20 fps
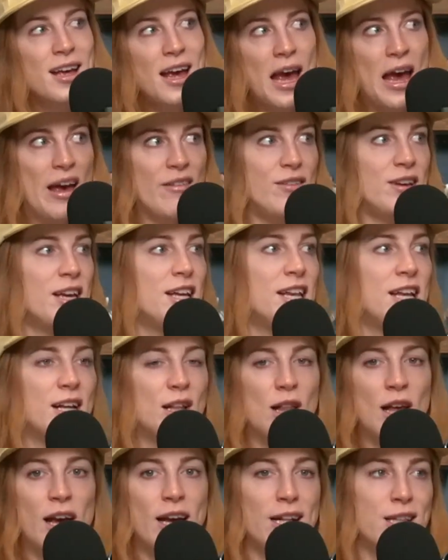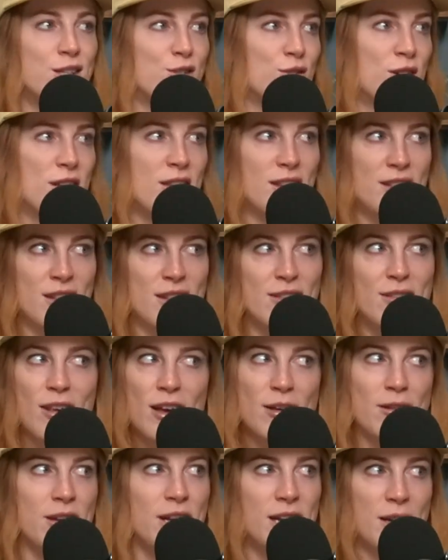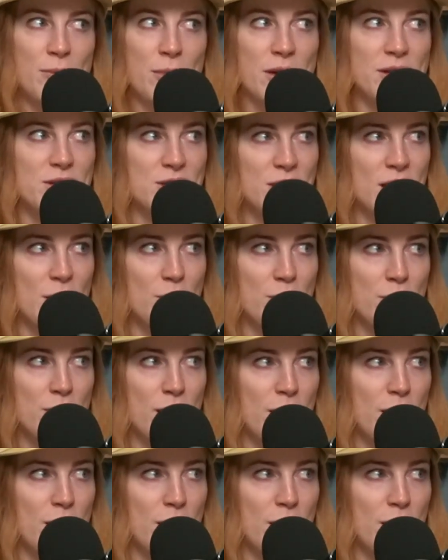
having any clients or anything that's like getting messed up.